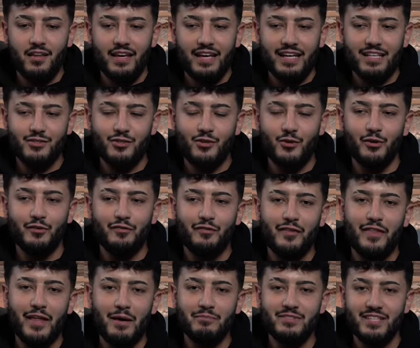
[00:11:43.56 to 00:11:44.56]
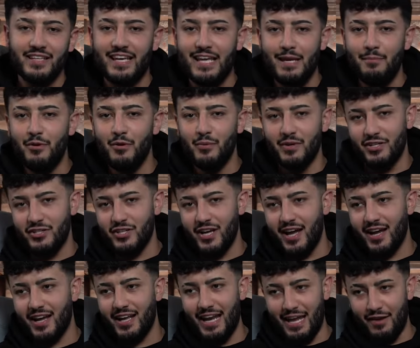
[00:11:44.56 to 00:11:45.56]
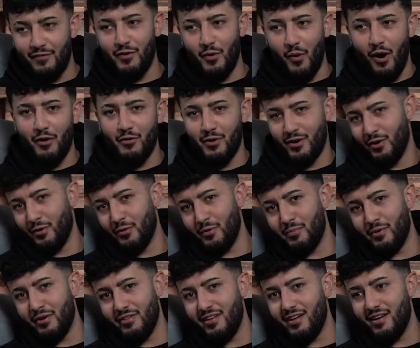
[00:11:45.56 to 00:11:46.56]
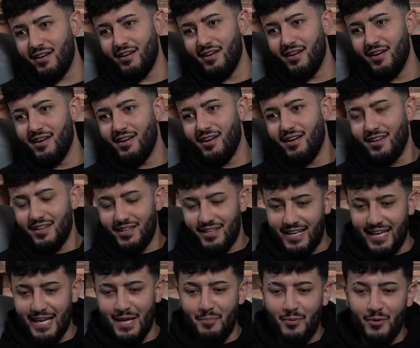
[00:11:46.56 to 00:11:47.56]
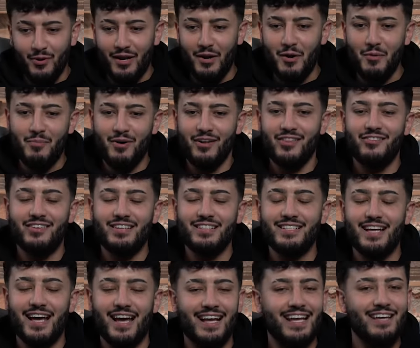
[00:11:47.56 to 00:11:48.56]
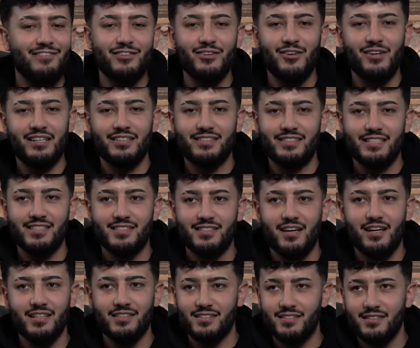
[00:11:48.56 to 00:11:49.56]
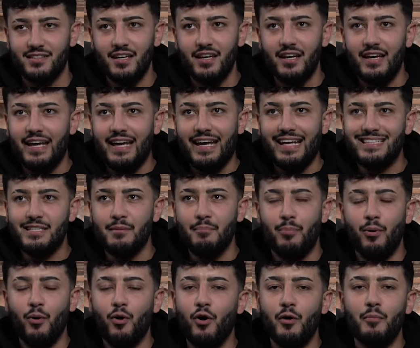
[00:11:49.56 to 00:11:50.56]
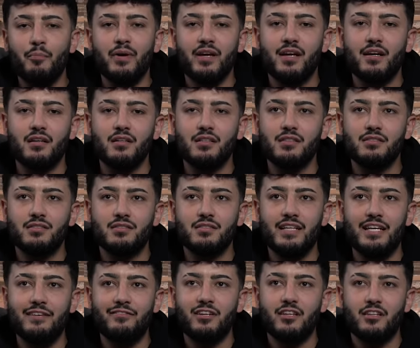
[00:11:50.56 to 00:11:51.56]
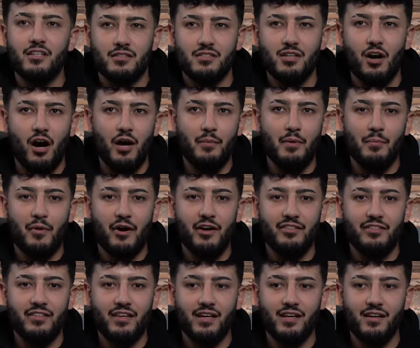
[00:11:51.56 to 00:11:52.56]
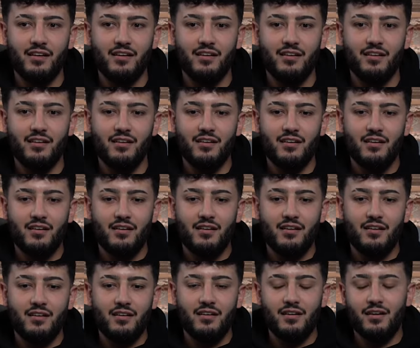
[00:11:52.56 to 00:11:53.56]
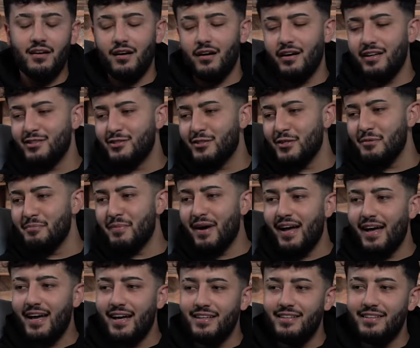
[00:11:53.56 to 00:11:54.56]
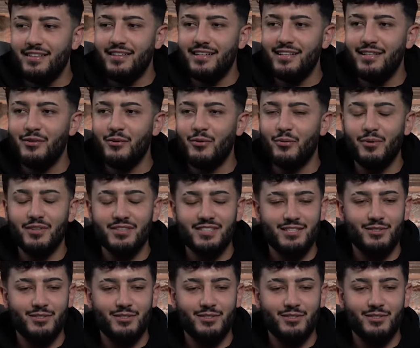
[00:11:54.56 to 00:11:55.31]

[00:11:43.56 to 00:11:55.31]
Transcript: It's good for them to keep you in check, and if you are an older brother, keep your little brother in check, even your little sister. It's, it's important, because even at the time you might think, oh, he's doing my head in, or what's